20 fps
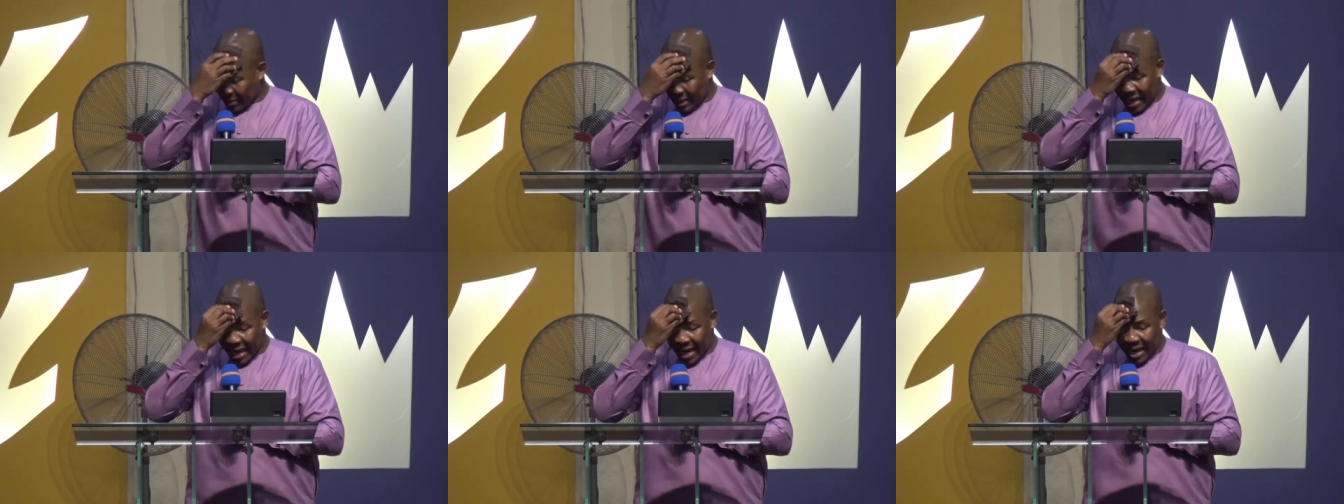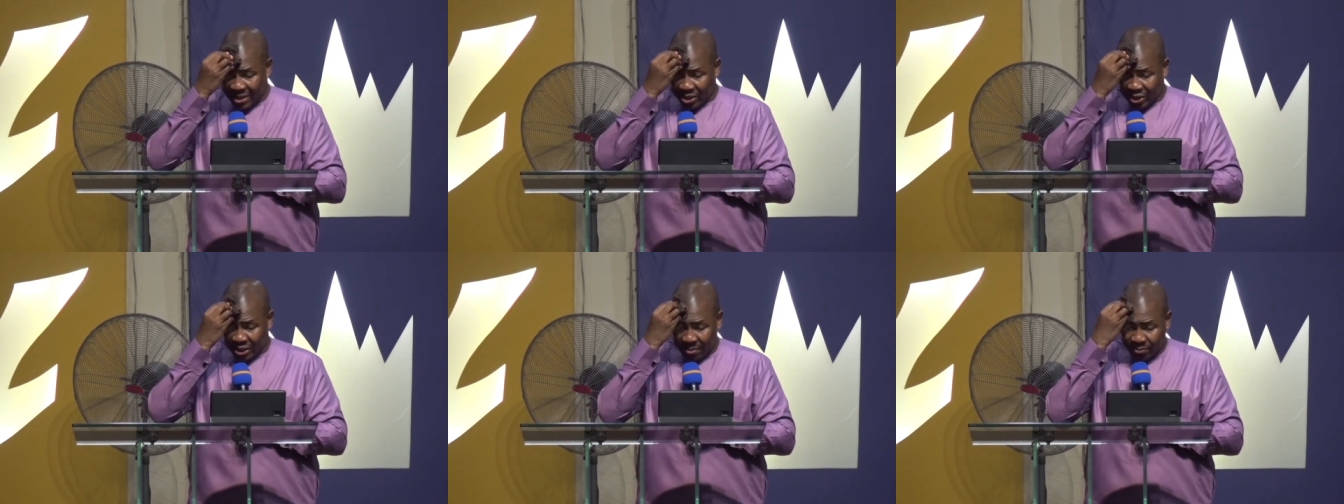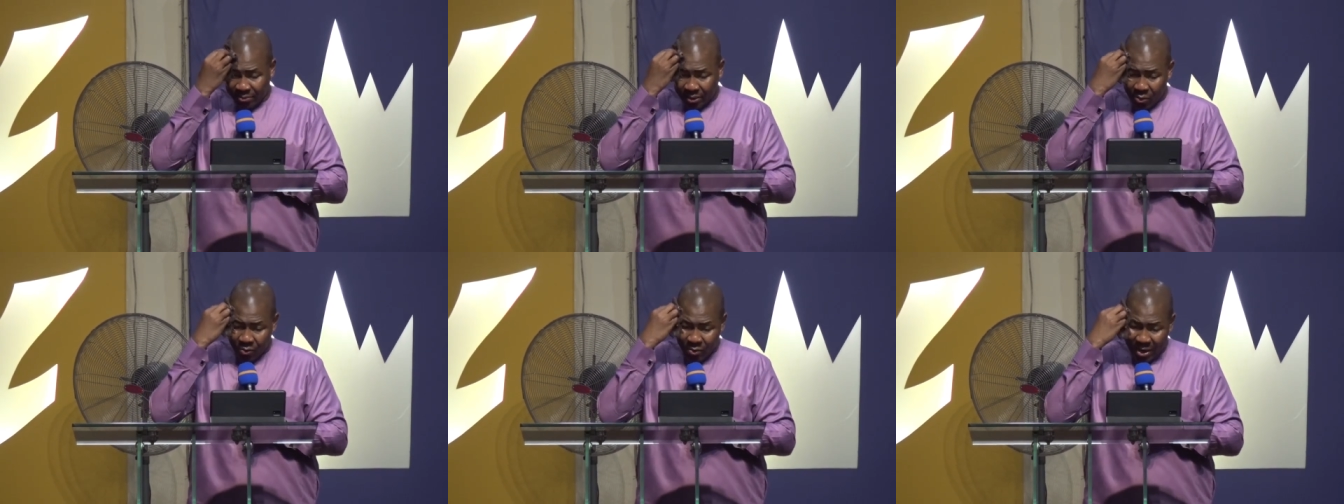Acts,
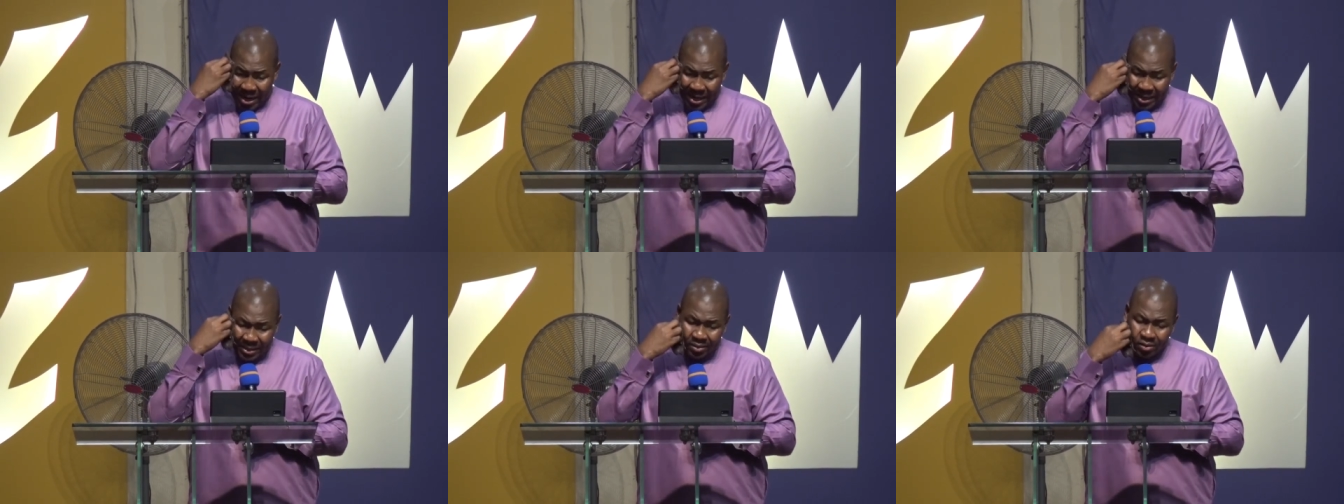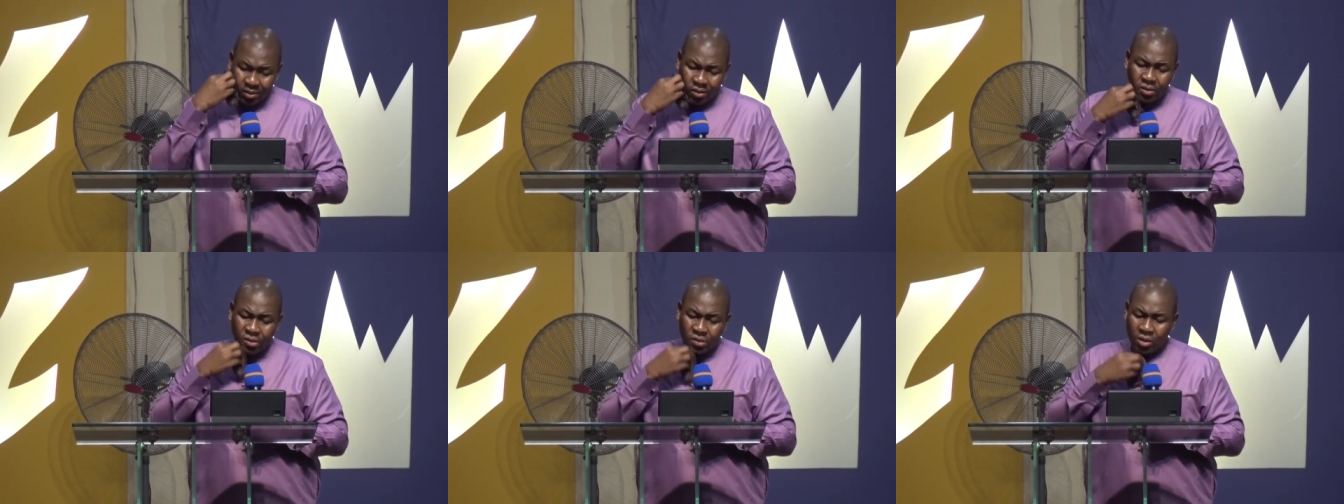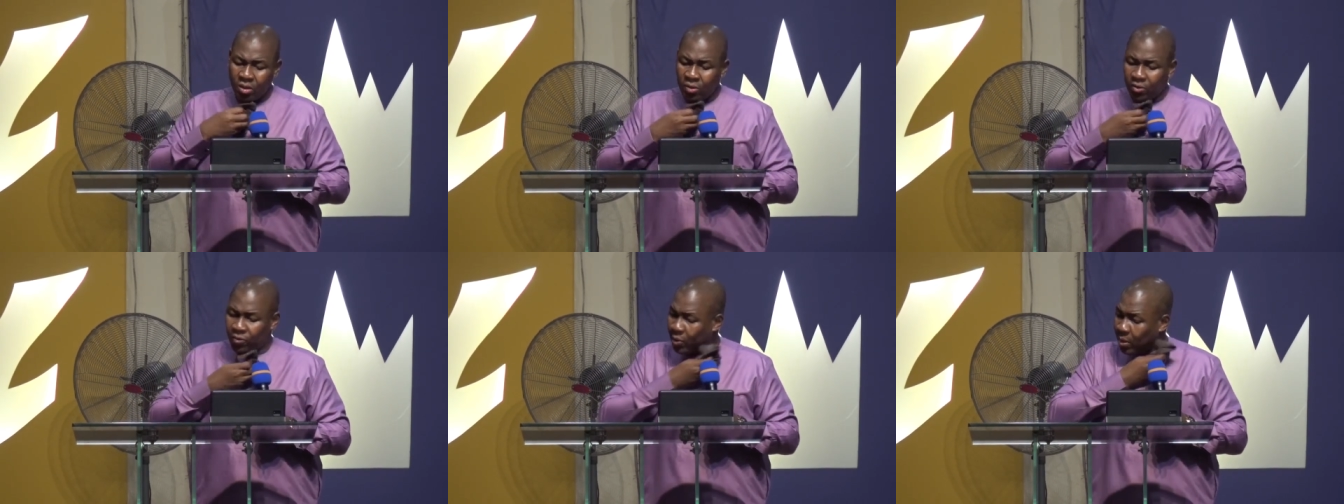chapter 1
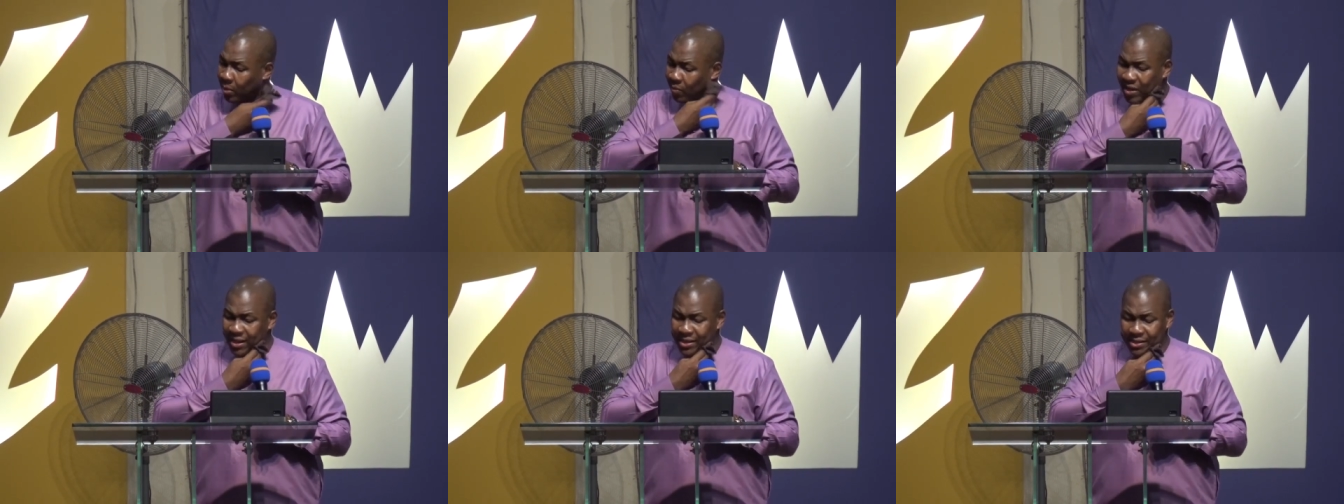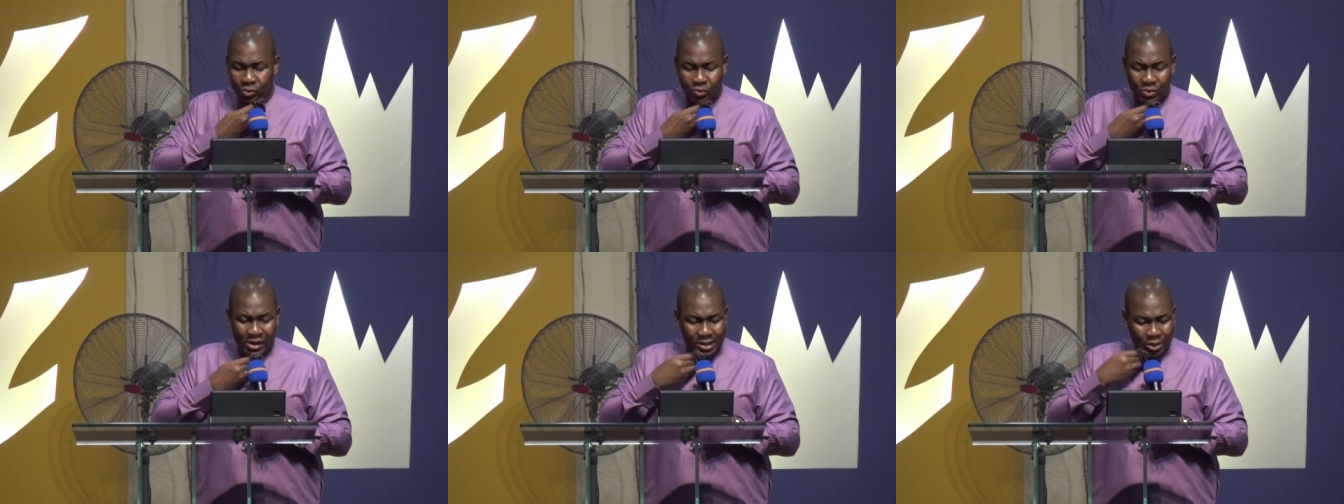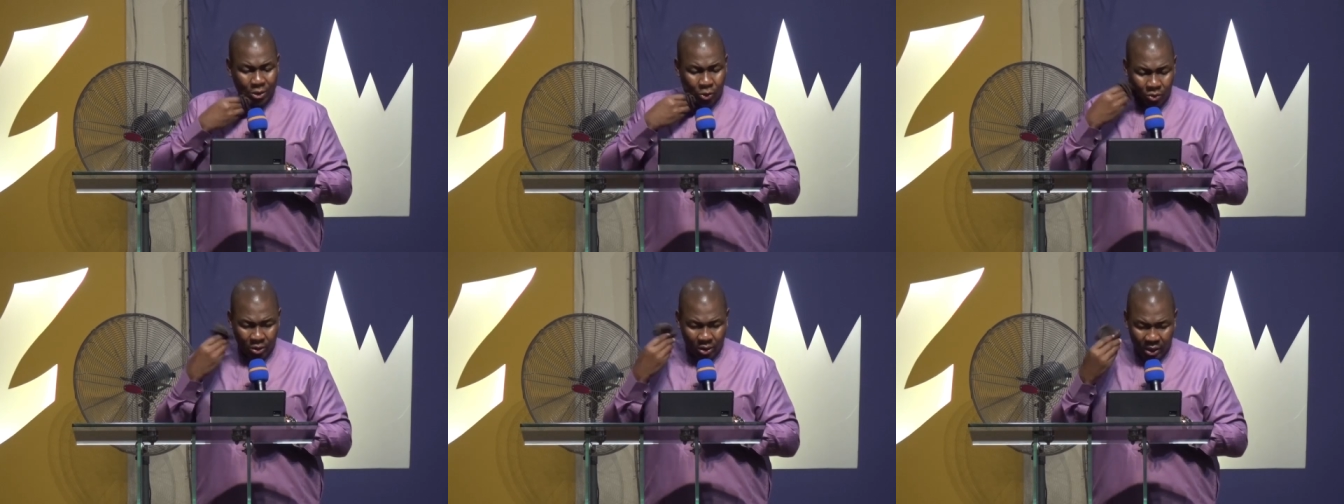from verse 1
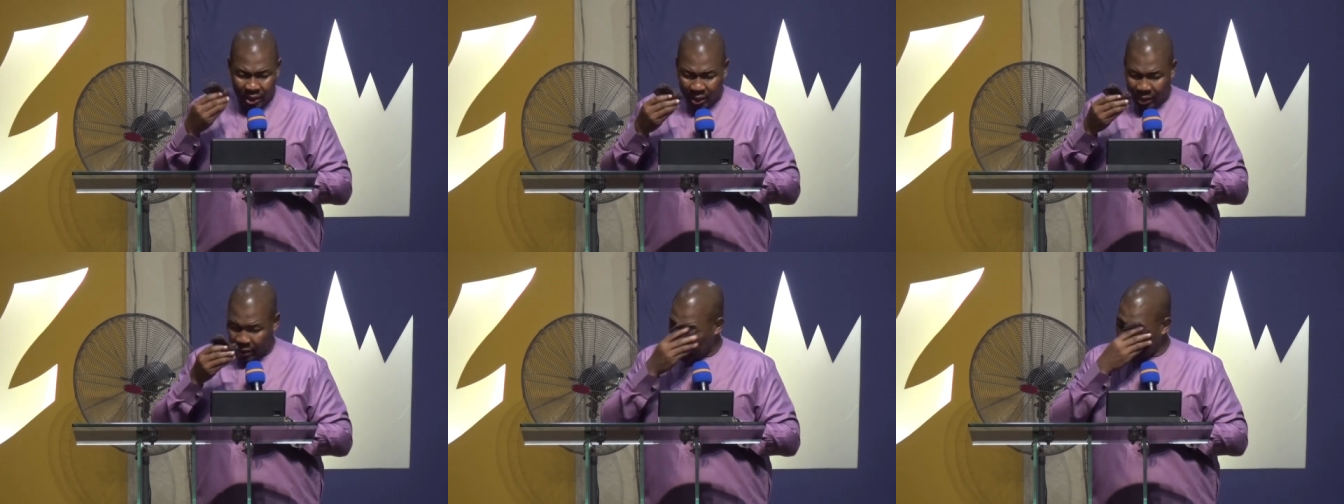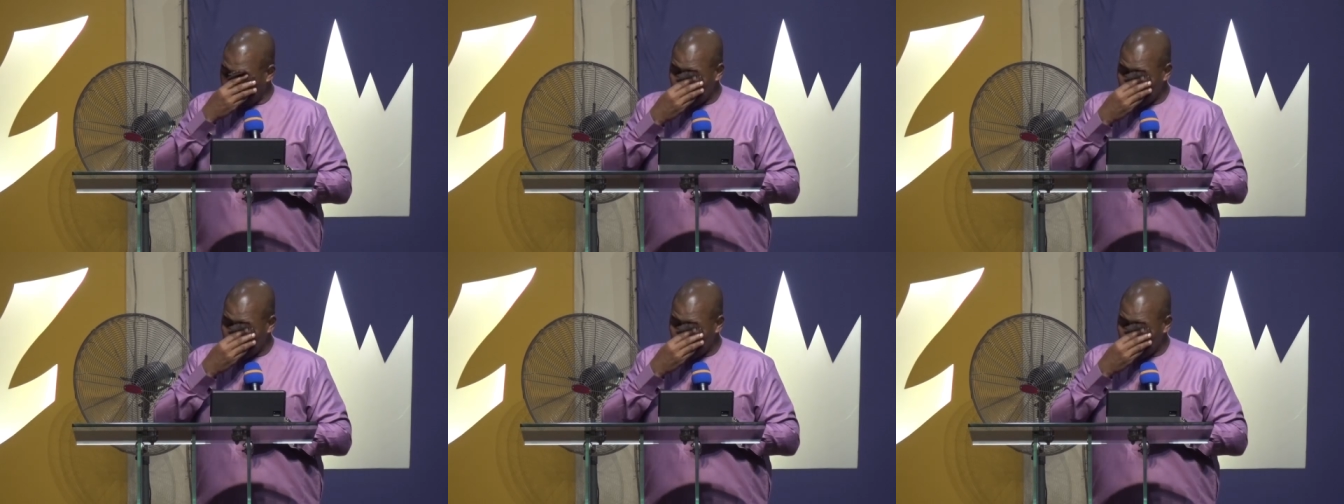to 3.